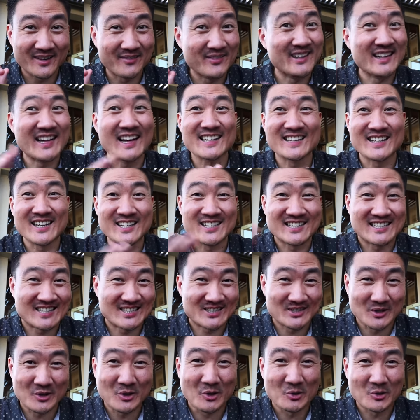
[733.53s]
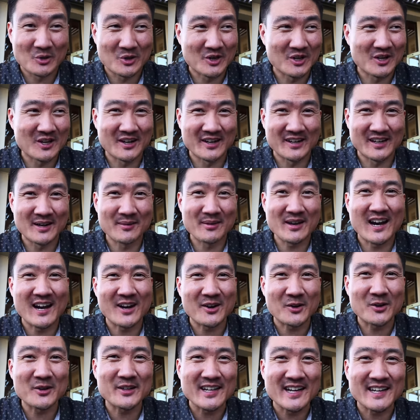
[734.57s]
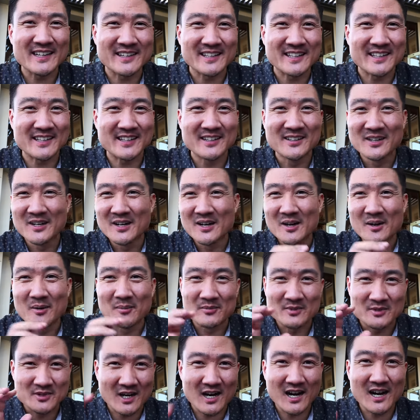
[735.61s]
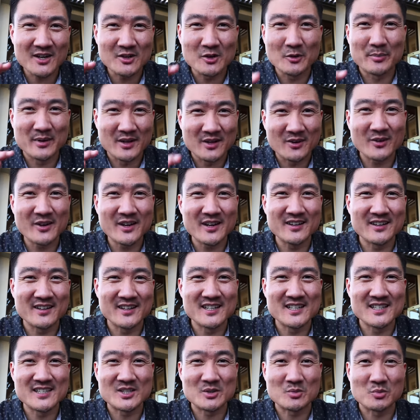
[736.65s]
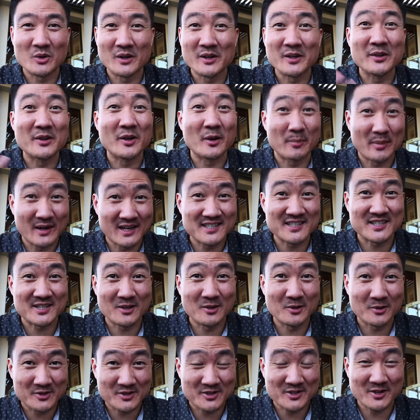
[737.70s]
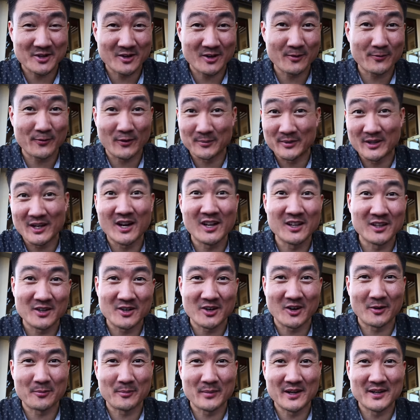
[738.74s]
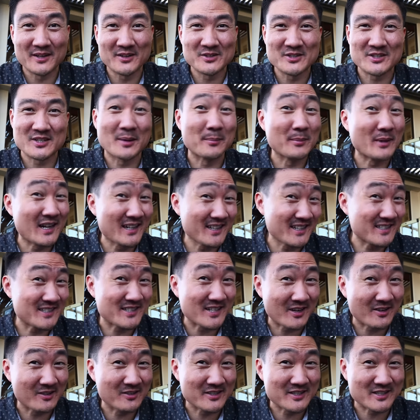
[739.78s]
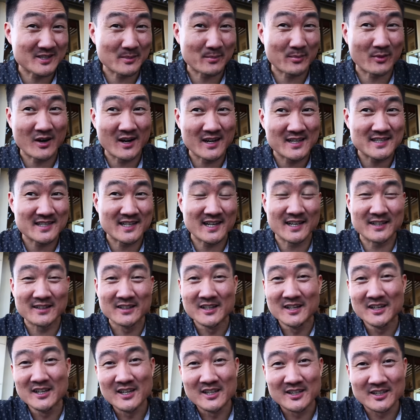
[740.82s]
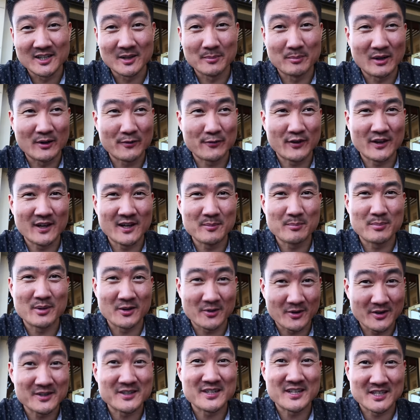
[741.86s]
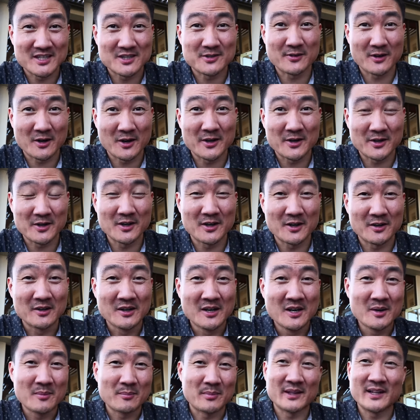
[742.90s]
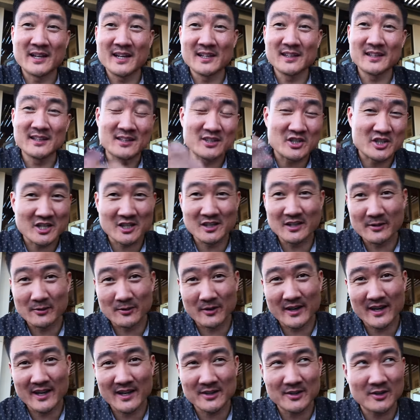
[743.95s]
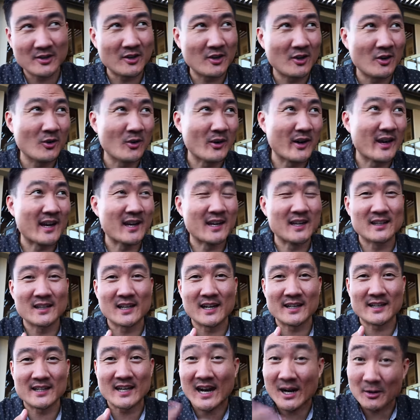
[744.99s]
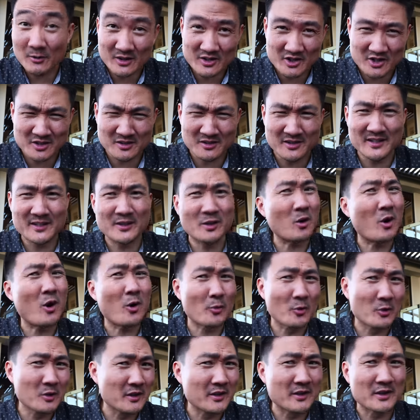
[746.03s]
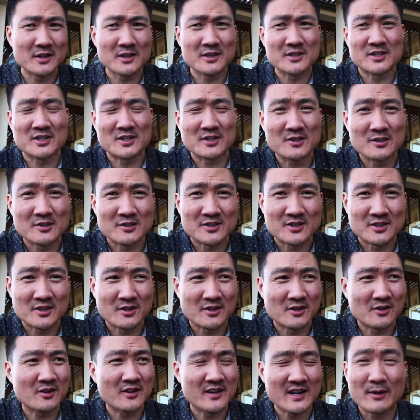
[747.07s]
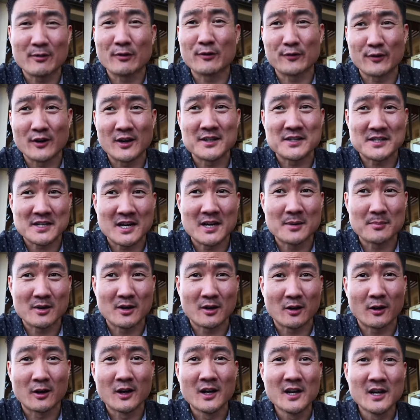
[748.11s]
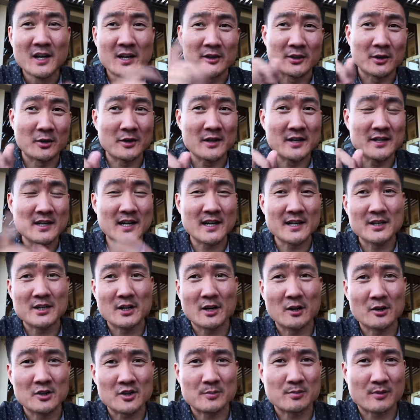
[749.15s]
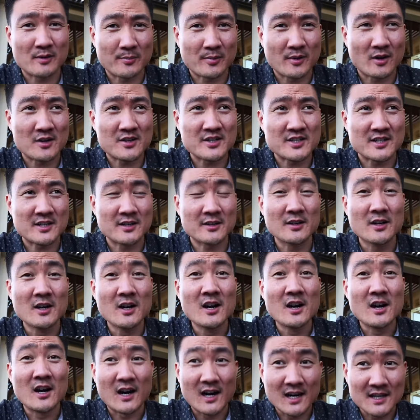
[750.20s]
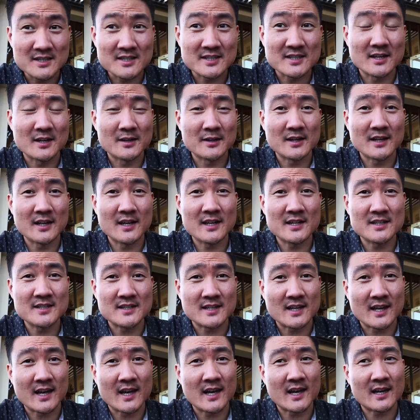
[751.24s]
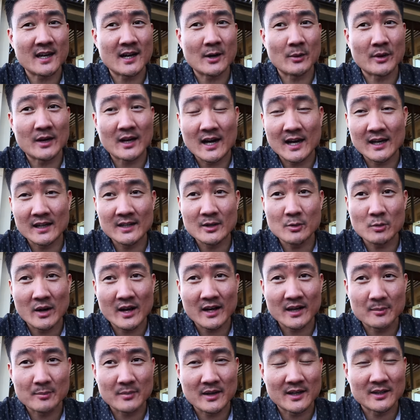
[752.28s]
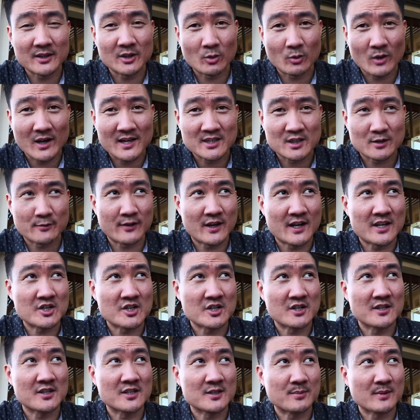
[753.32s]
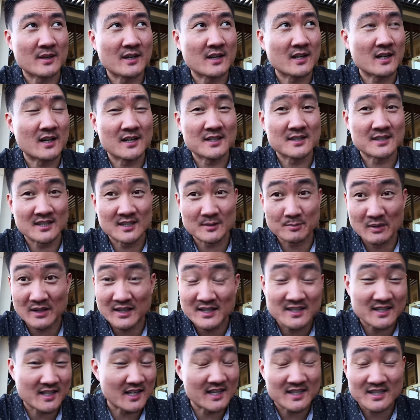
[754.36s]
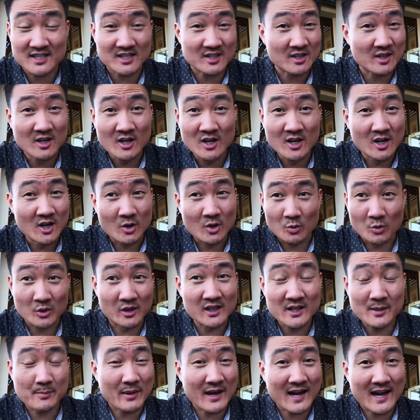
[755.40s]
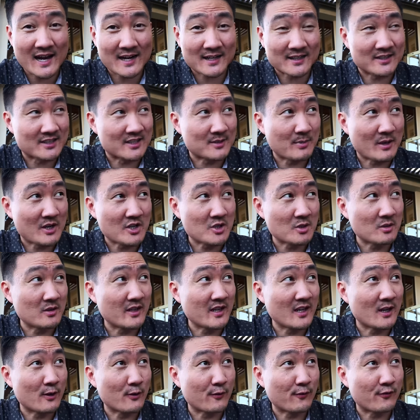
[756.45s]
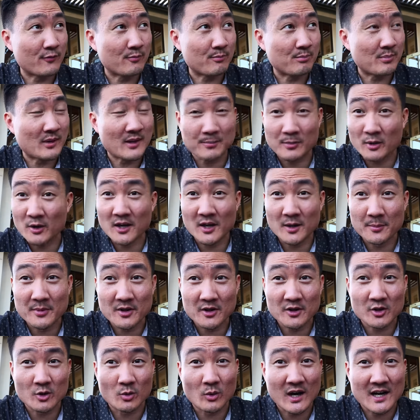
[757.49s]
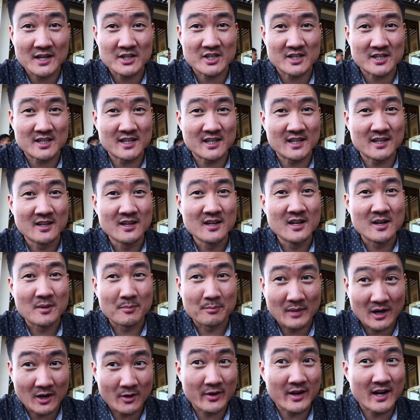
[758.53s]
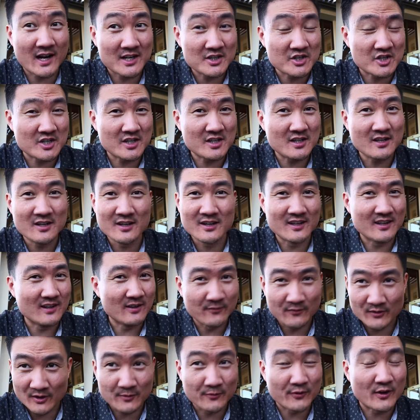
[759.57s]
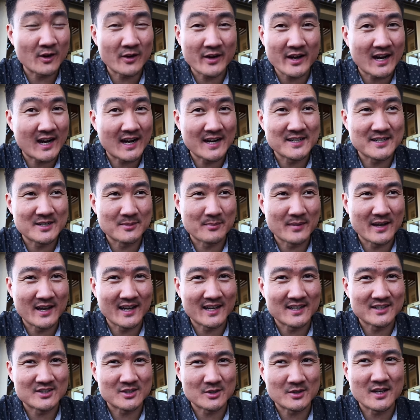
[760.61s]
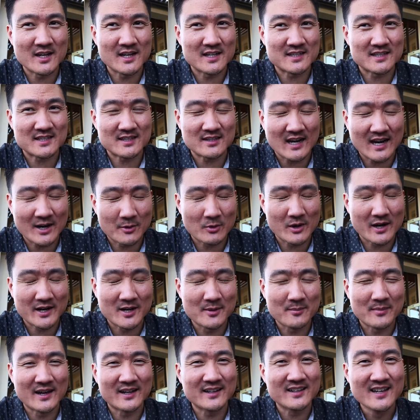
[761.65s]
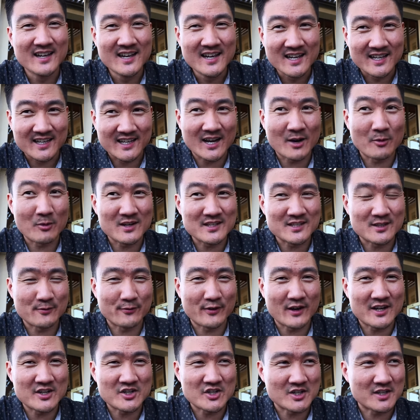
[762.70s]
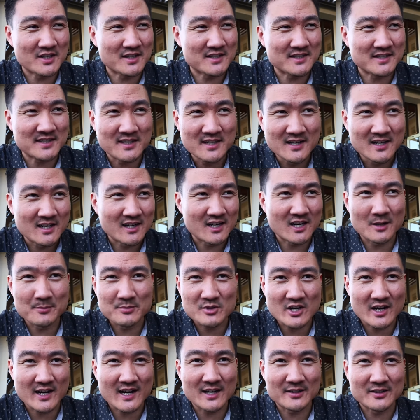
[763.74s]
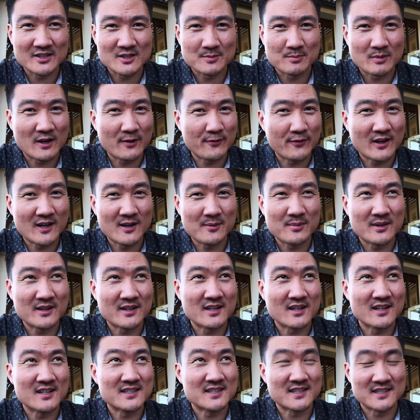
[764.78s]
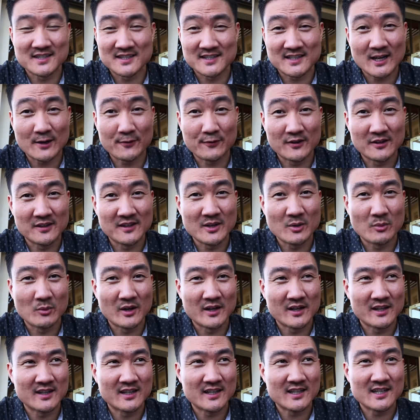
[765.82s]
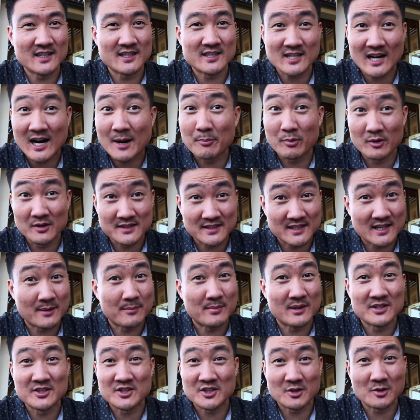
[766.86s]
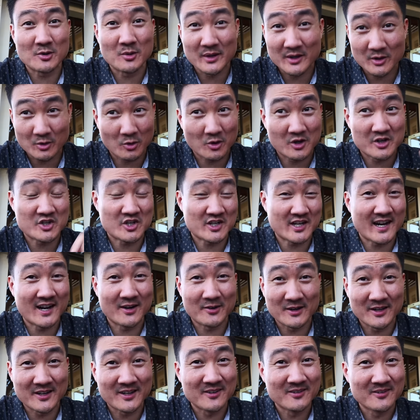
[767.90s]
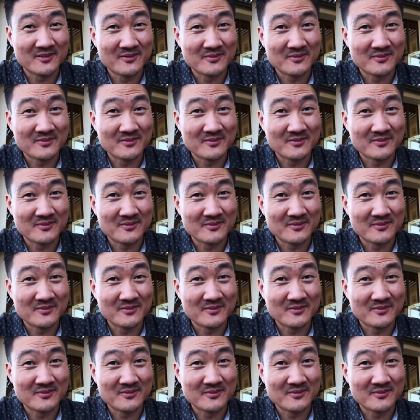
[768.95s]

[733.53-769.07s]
I mean, that tastes so good. I mean, I heard that the taco birria is one of their best sellers here from the a la carte menu, so I'm not entirely surprised that the buffet birria tastes very good. But then the chili relleno and like the agua chili, they're all really good too. So you're gonna have a fun time here. $39 per person on Sundays, and I would highly recommend the reservations because this place gets really packed, especially if people come here to watch the mariachi in very high demand. So yes, I recommend get reservations, come check out this buffet because it's definitely one of the top ones I've been to in Orange County.